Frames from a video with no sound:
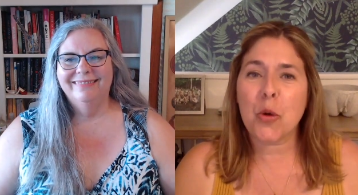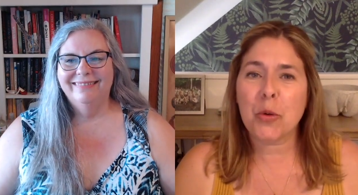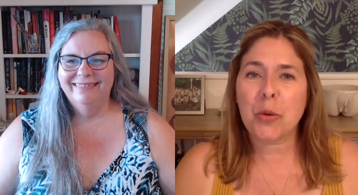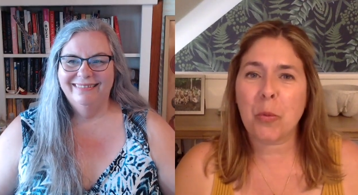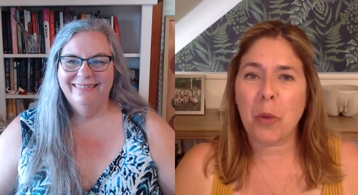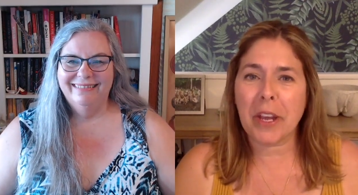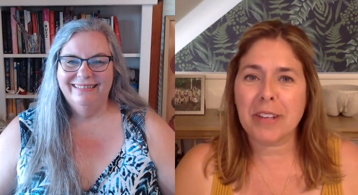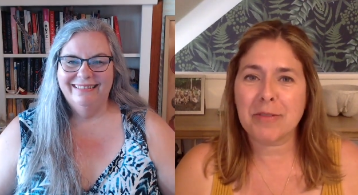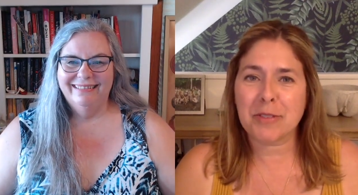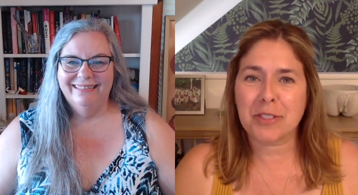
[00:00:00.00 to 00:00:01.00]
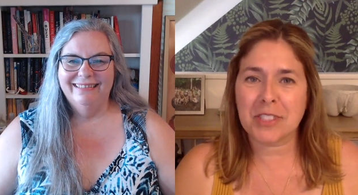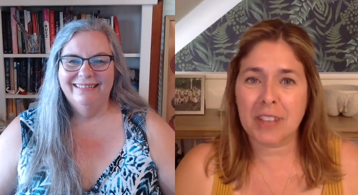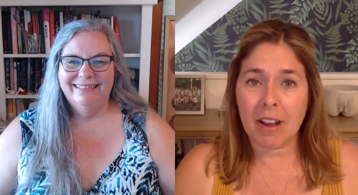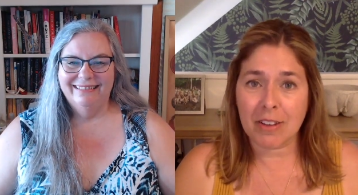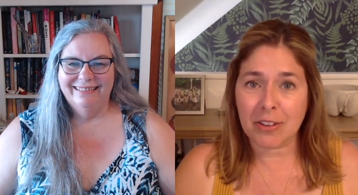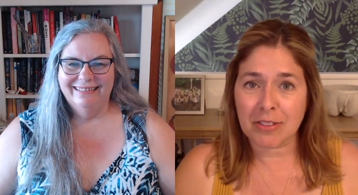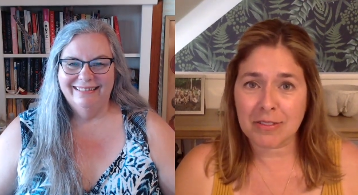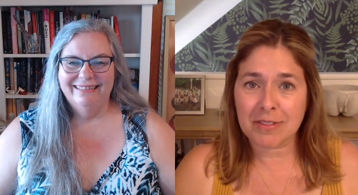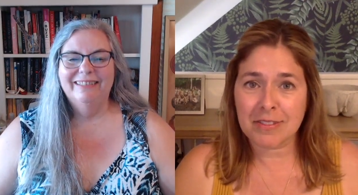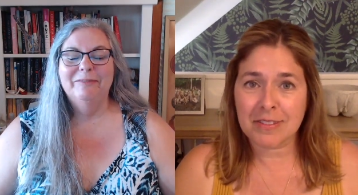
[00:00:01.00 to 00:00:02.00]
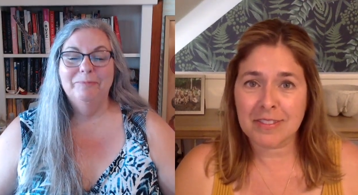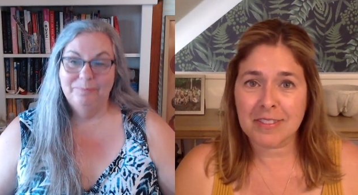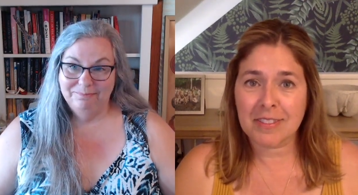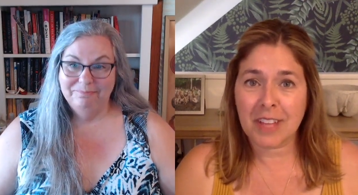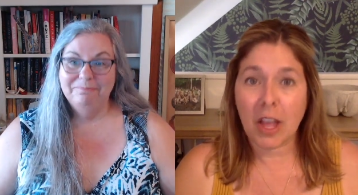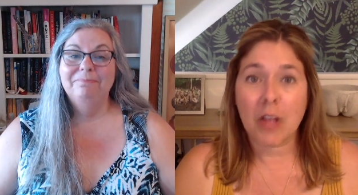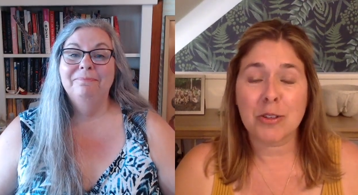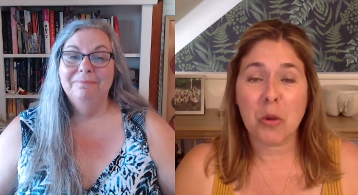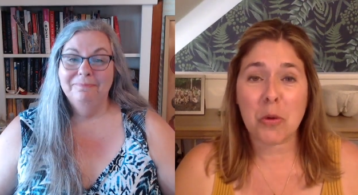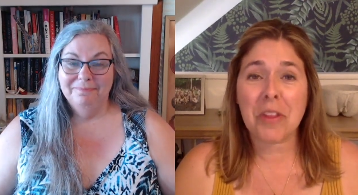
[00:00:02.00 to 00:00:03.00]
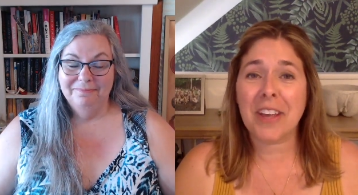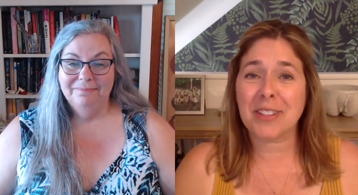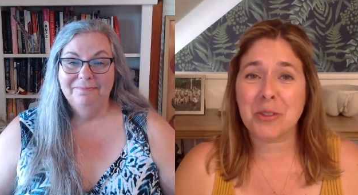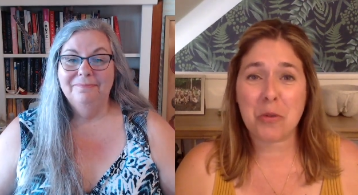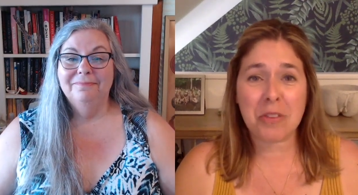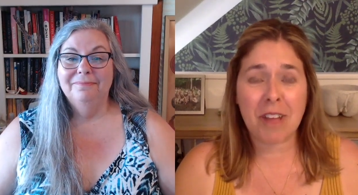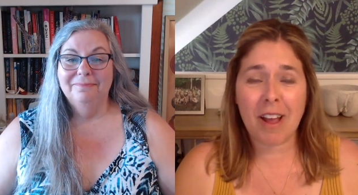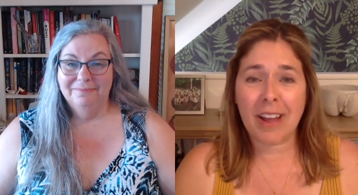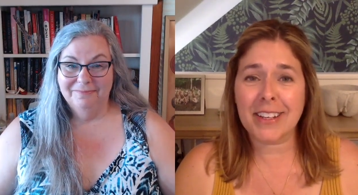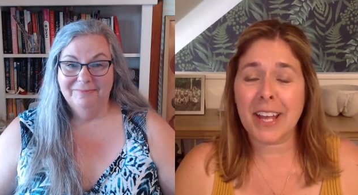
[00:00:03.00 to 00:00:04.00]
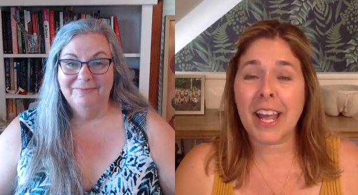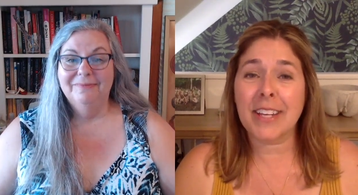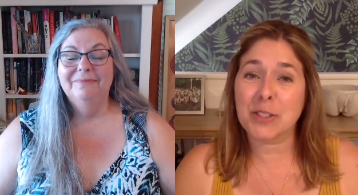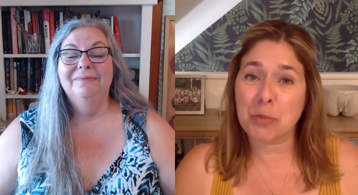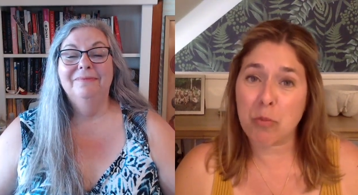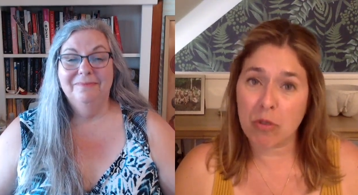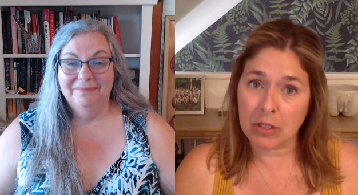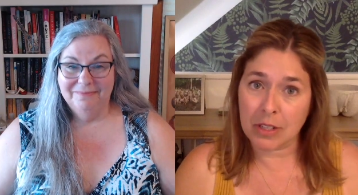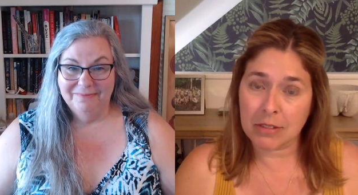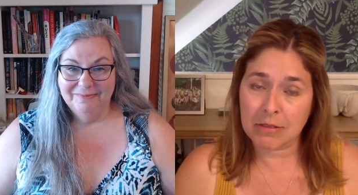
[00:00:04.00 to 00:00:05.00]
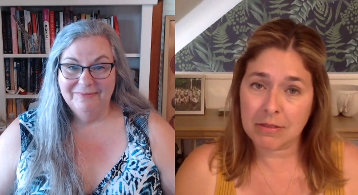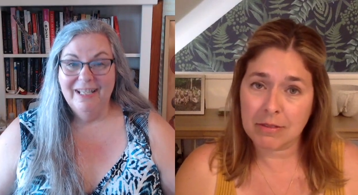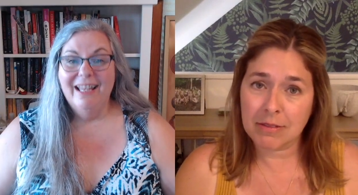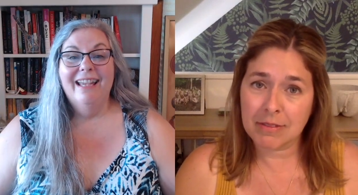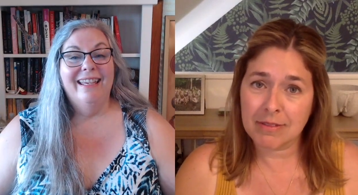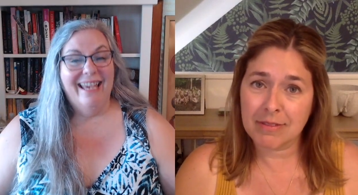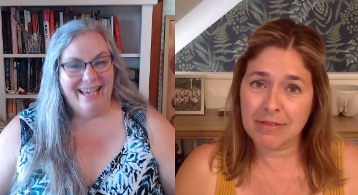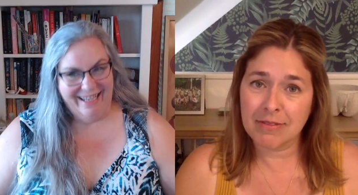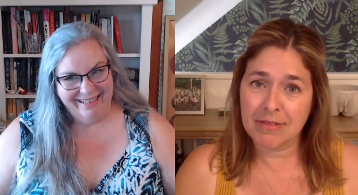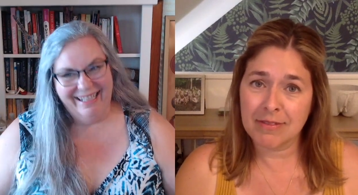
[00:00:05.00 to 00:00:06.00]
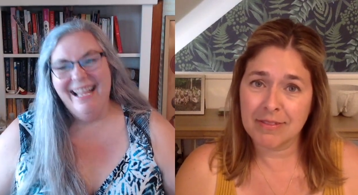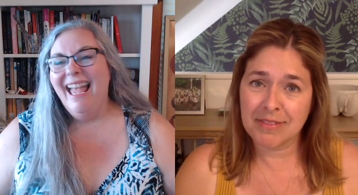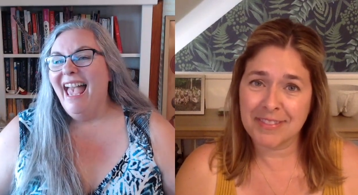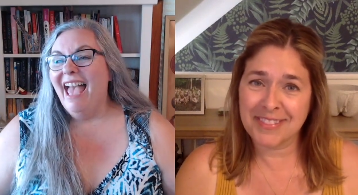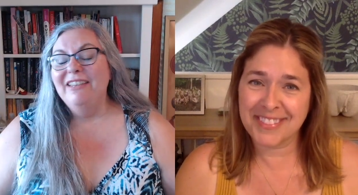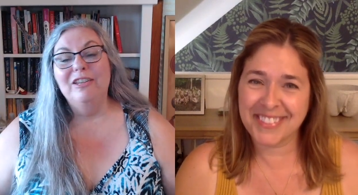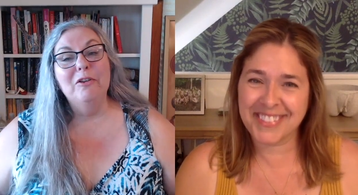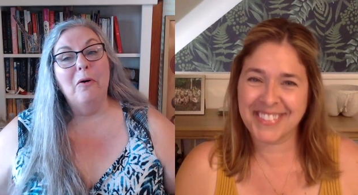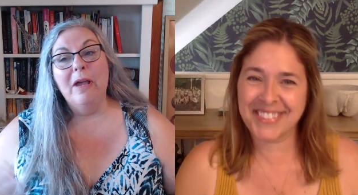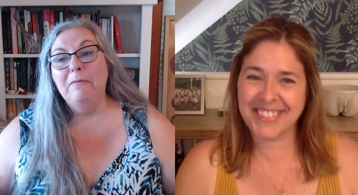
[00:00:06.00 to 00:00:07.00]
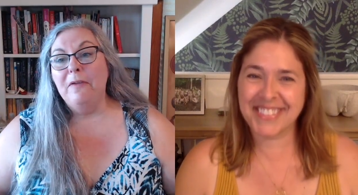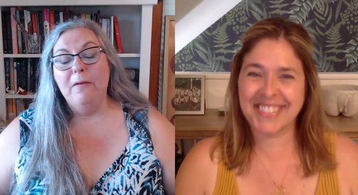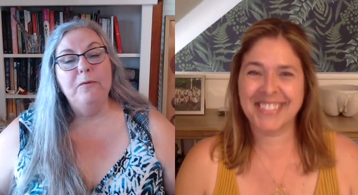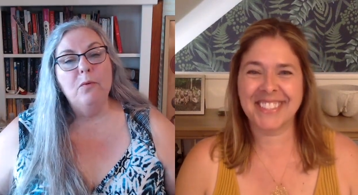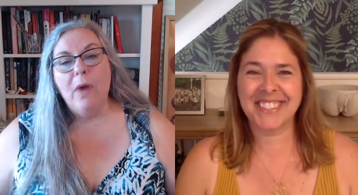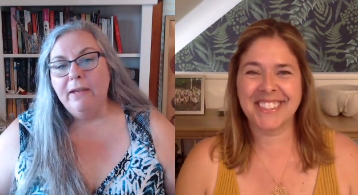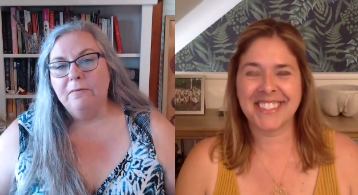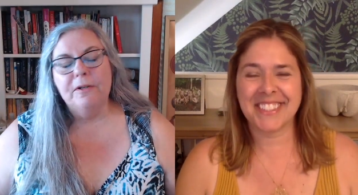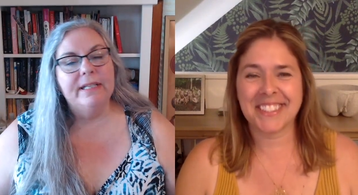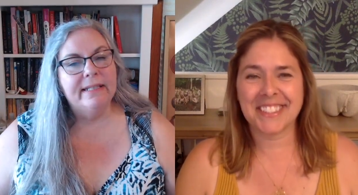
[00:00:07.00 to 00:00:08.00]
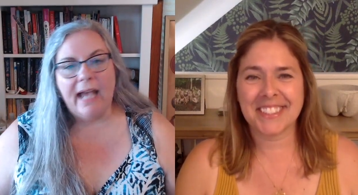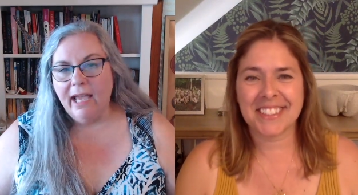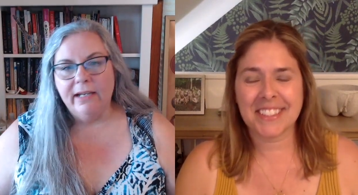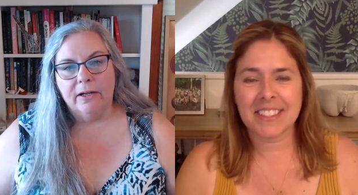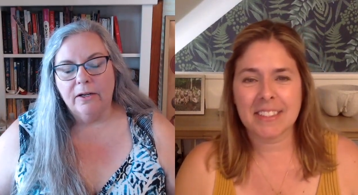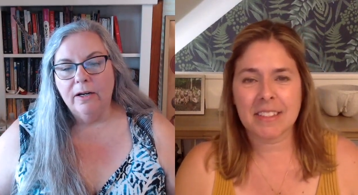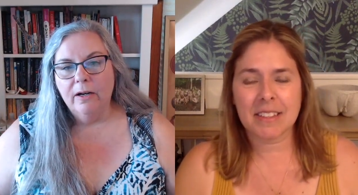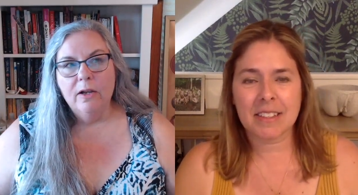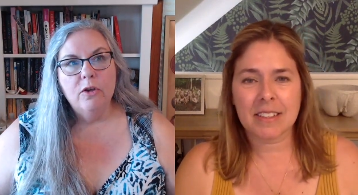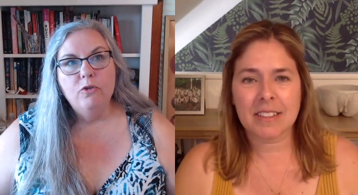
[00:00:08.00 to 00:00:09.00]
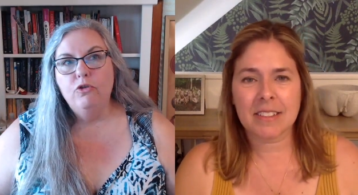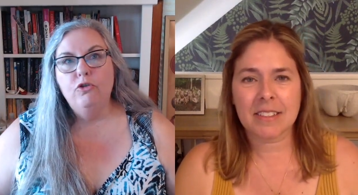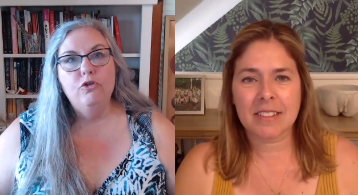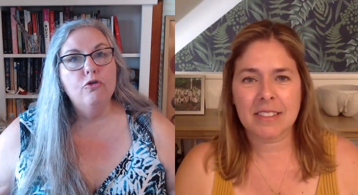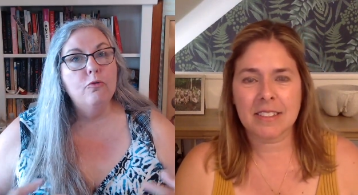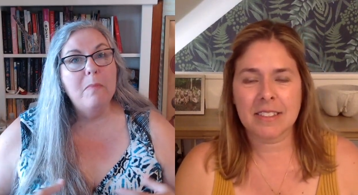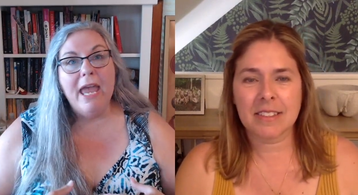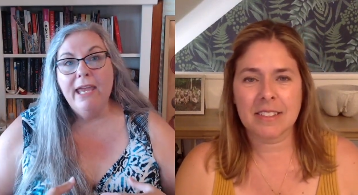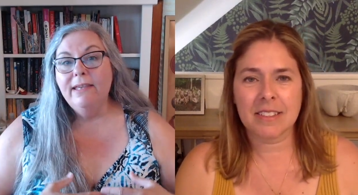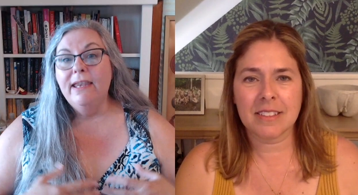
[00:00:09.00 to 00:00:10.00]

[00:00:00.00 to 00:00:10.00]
Speaker 1: Don't wait for desire. Laura, that's your line
Speaker 2: and it's brilliant. Yeah. And you know, if if you wait for desire, you may